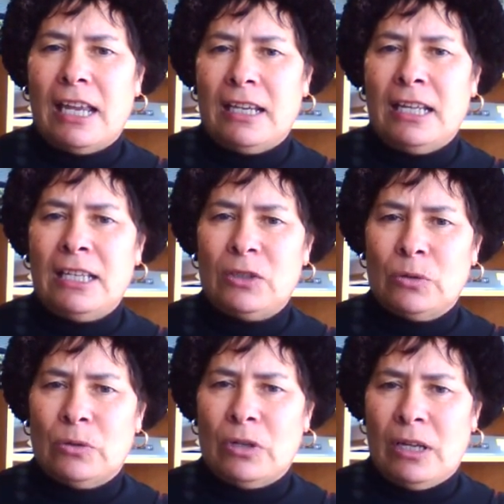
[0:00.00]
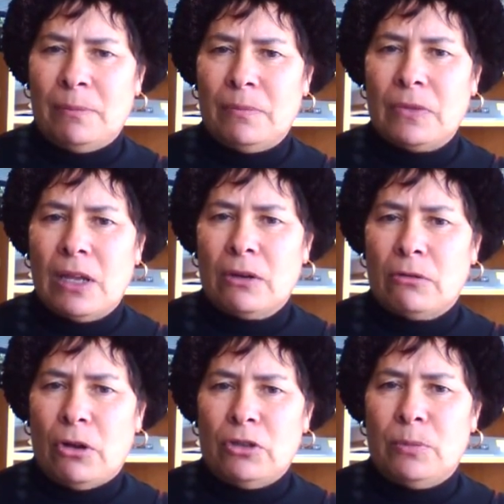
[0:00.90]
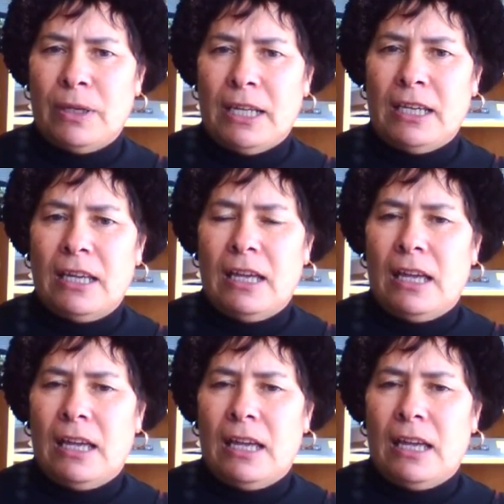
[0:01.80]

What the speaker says: and he saw him grow to be